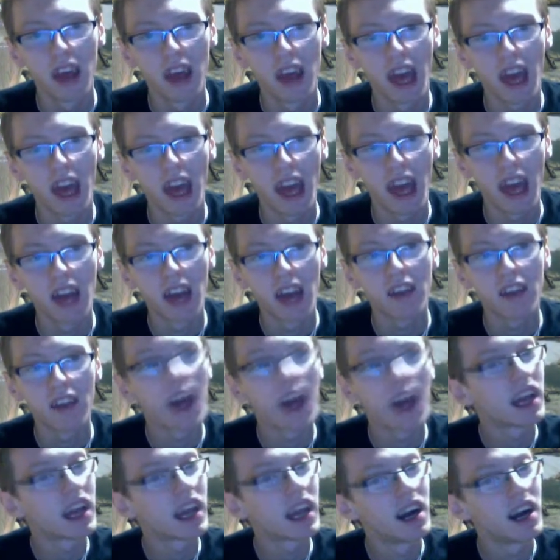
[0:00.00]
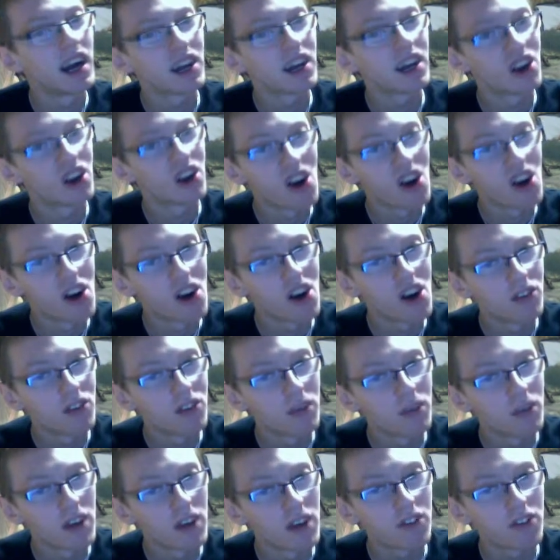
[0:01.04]
And I got a call
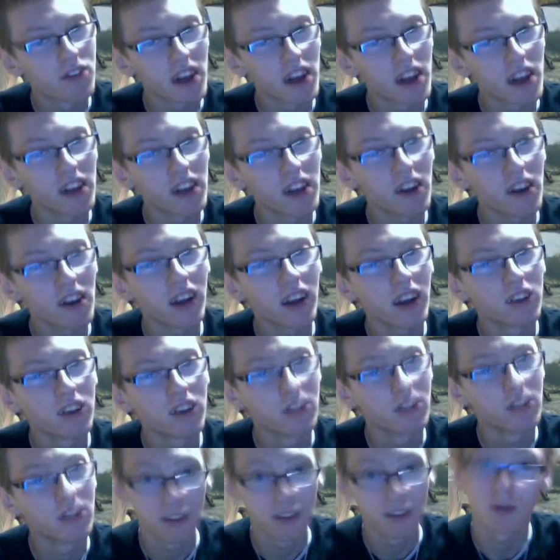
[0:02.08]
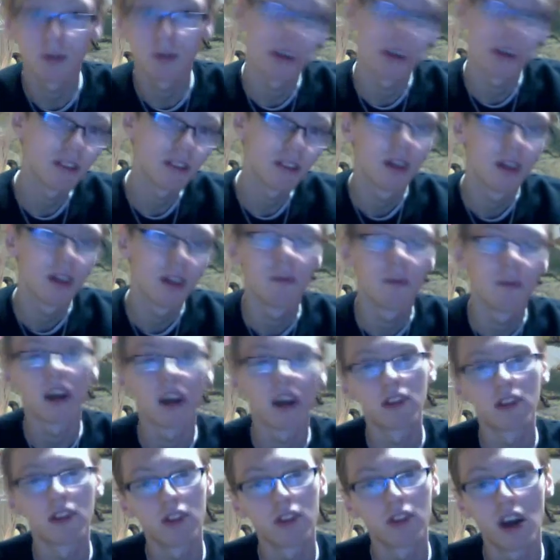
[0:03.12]
from my friend Eric, who was with my
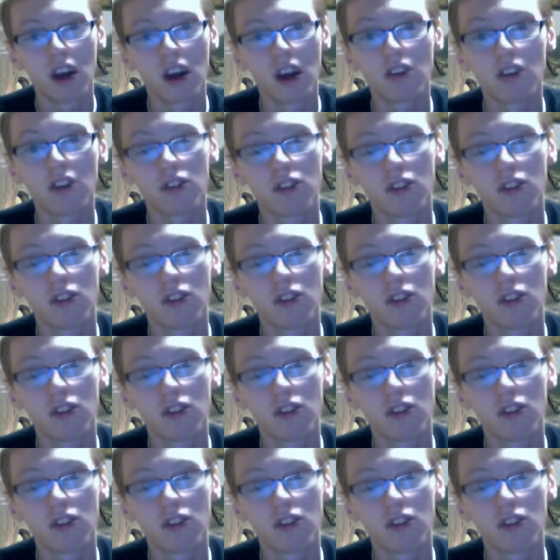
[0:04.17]
cousin Josh,